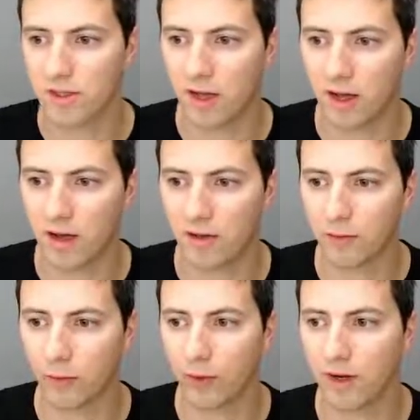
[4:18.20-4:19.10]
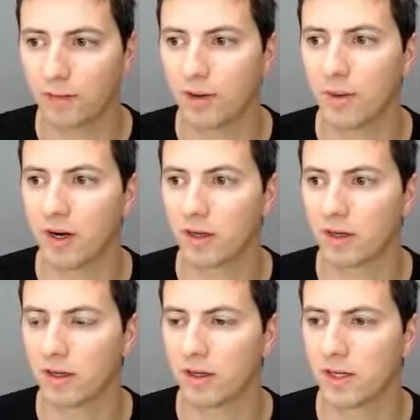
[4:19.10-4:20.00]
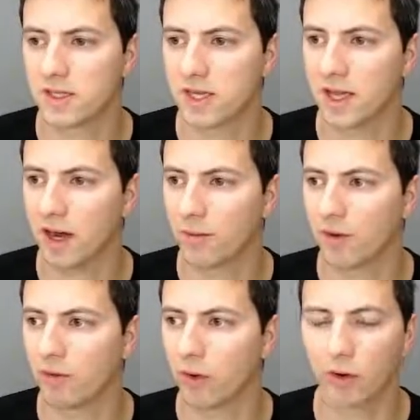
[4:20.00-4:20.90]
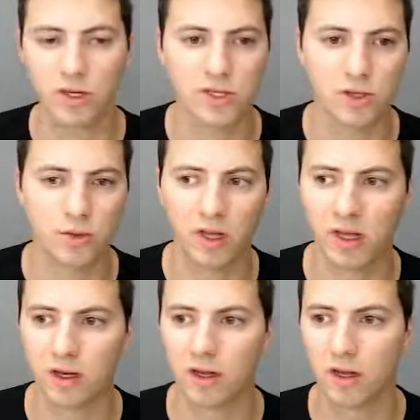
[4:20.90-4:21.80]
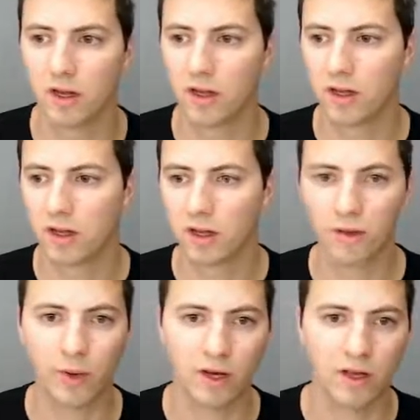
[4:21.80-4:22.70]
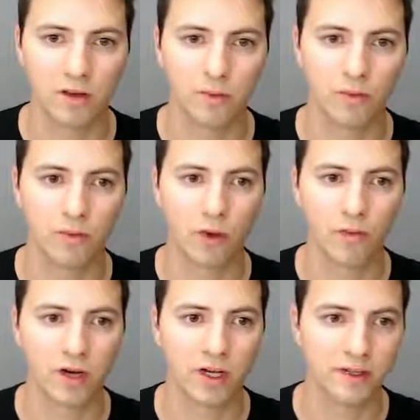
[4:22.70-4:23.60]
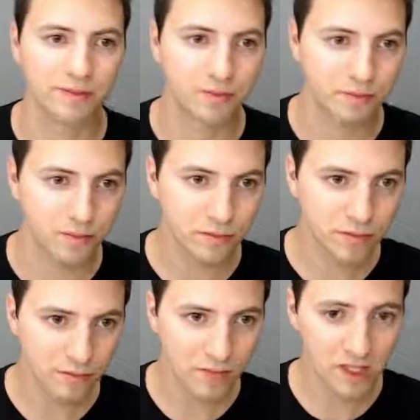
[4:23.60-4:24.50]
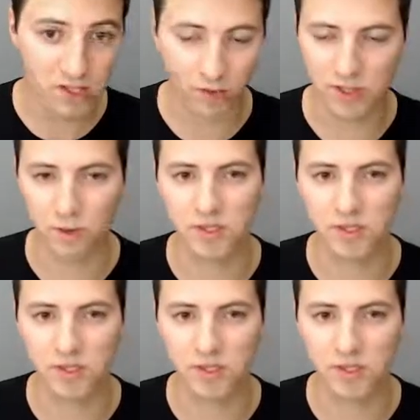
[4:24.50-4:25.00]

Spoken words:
I've already prepared the SD card before, so we can quickly move forward. So this was